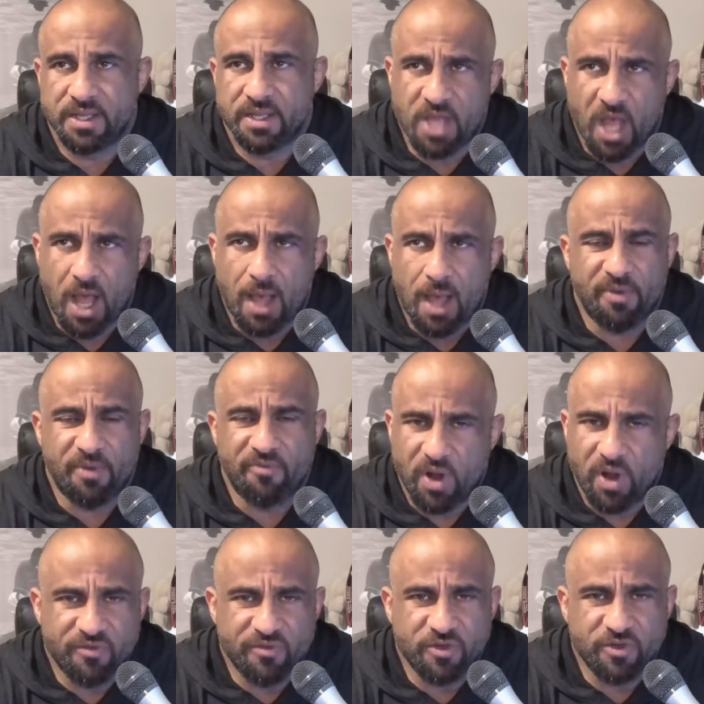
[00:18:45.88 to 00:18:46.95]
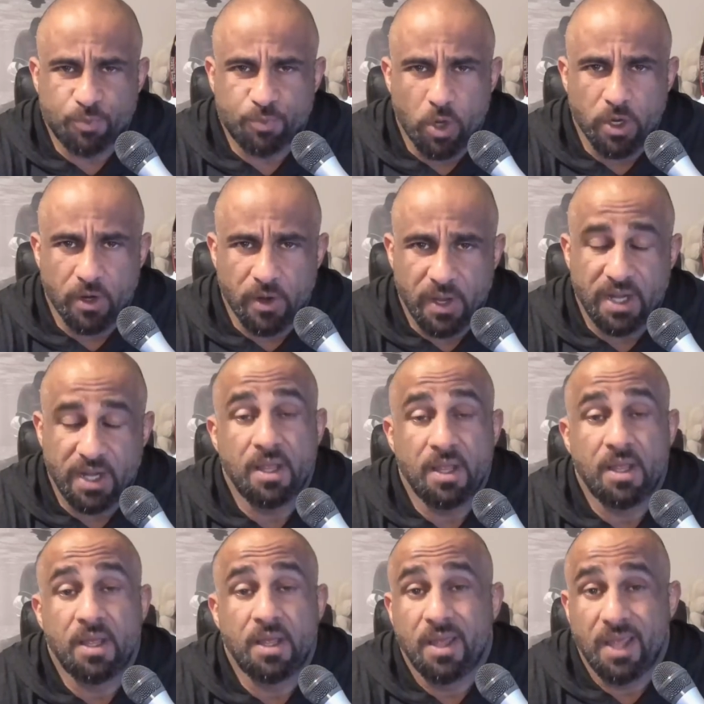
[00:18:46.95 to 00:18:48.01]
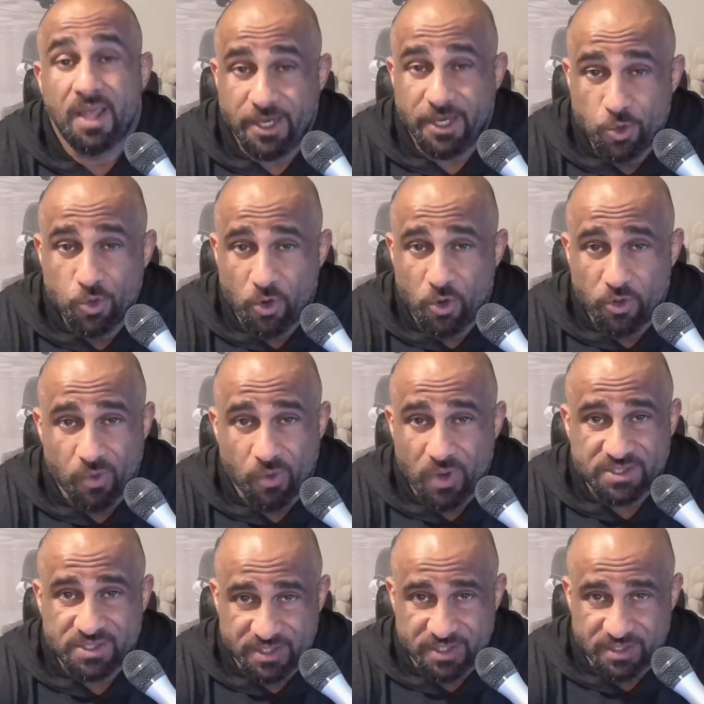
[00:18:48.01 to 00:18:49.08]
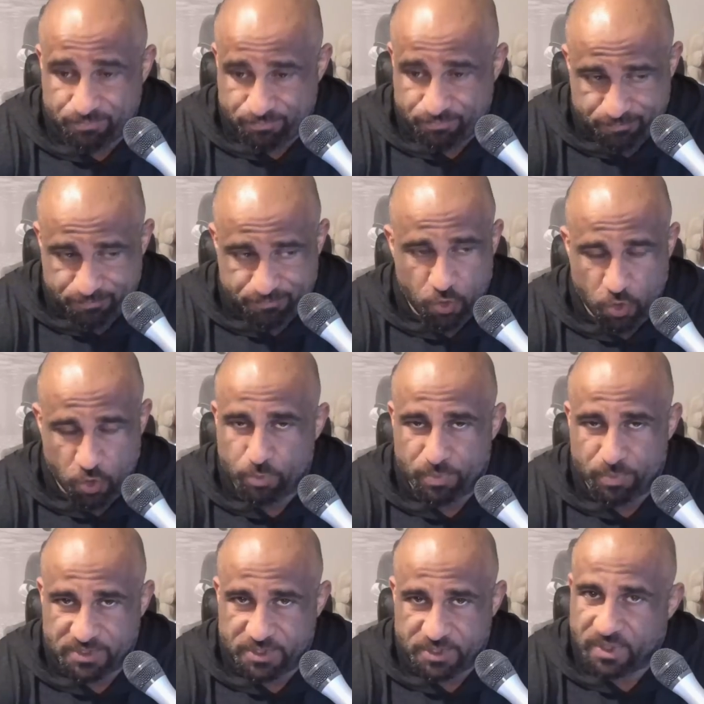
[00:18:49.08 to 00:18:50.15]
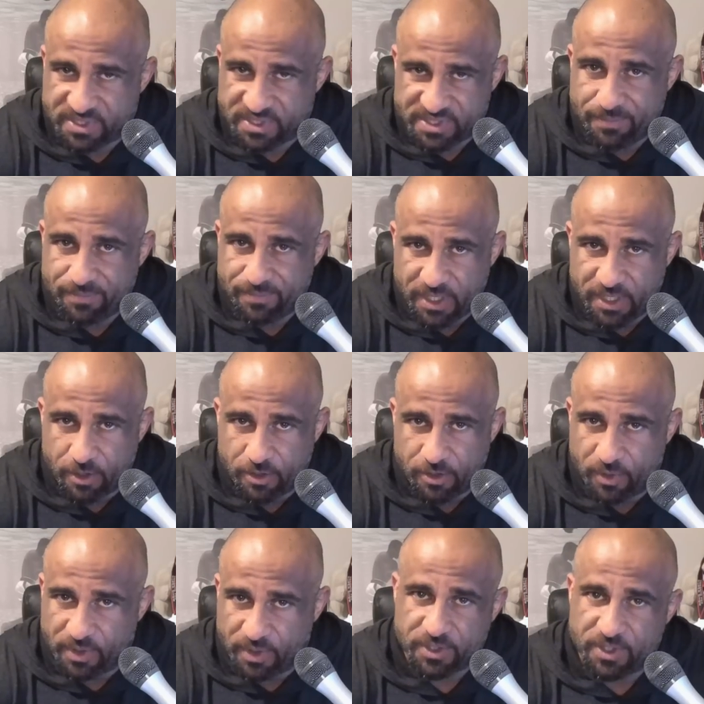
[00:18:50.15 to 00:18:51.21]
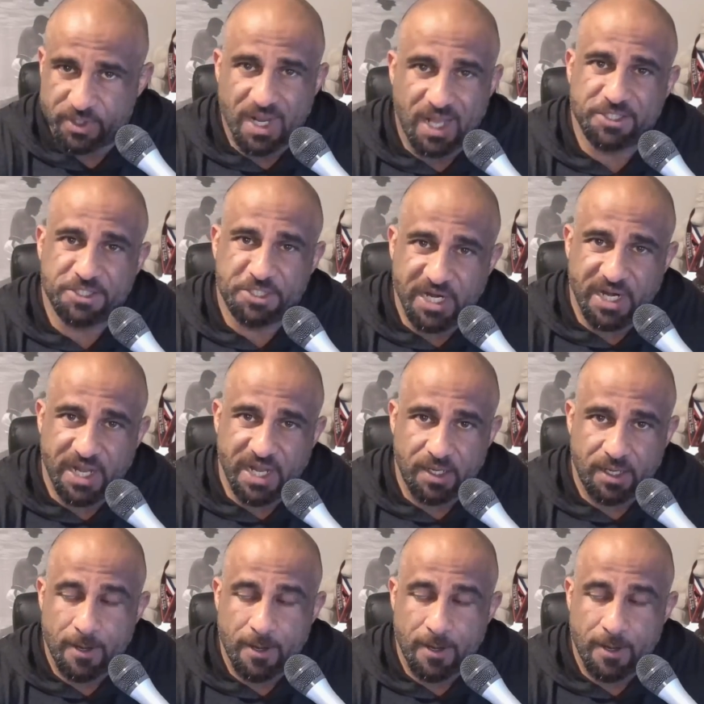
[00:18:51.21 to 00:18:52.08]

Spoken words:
top of whatever sport you're in, and you know the rest of the group is doing the same thing you're doing, so you're not cheating,